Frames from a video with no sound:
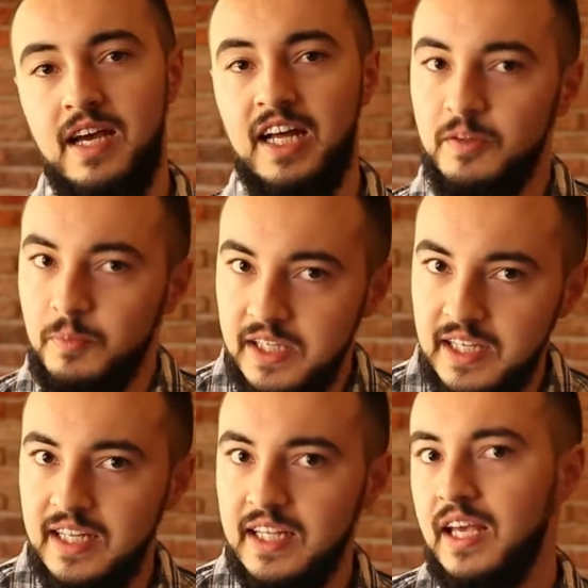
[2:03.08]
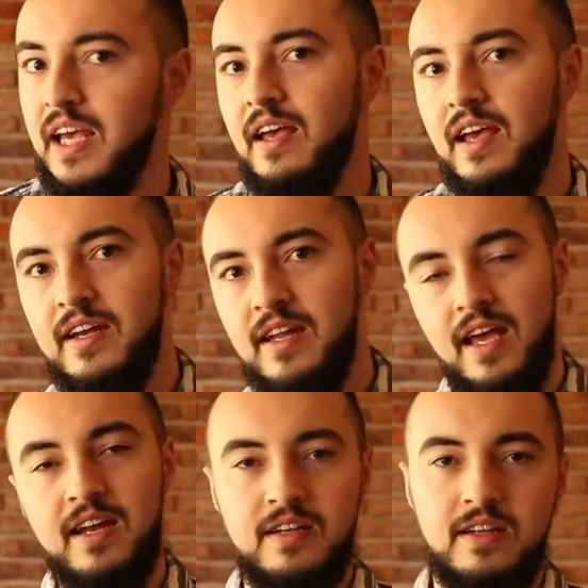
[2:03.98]
at the beginning and
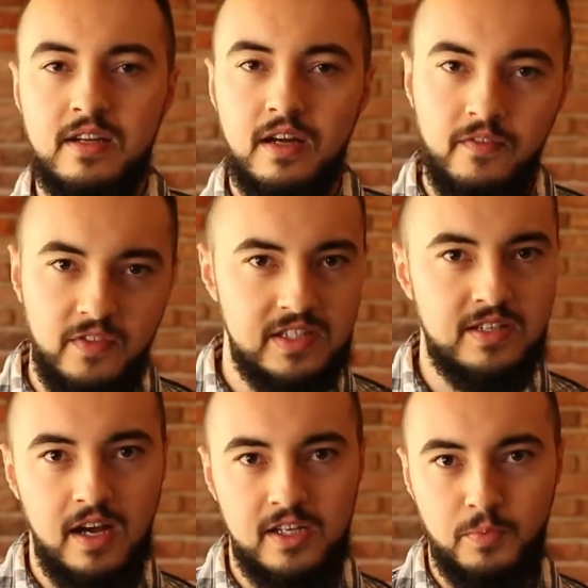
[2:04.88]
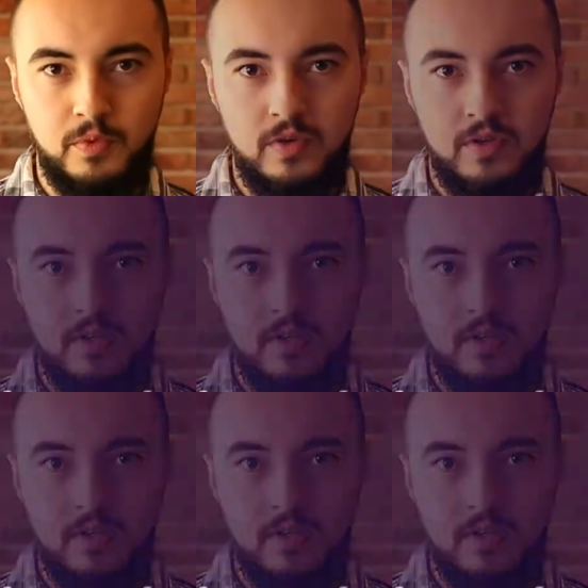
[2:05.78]
end of this gospel,